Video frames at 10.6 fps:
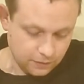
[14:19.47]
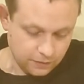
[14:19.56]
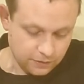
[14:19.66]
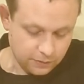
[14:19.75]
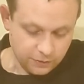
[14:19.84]
I
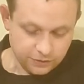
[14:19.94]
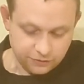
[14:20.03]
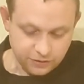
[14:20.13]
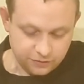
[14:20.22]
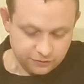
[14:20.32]
think I want to
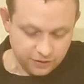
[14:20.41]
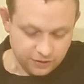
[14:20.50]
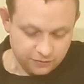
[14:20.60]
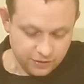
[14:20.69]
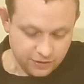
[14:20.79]
start
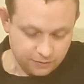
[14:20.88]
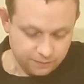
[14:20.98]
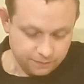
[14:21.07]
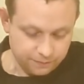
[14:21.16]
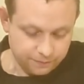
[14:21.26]
saving up
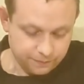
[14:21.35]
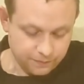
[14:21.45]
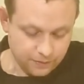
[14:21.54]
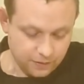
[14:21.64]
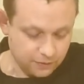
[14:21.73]

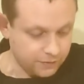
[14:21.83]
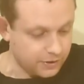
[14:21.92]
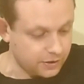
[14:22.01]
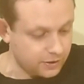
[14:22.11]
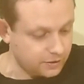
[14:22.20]
over
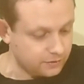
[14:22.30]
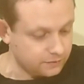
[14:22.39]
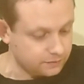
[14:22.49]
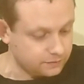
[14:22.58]
here.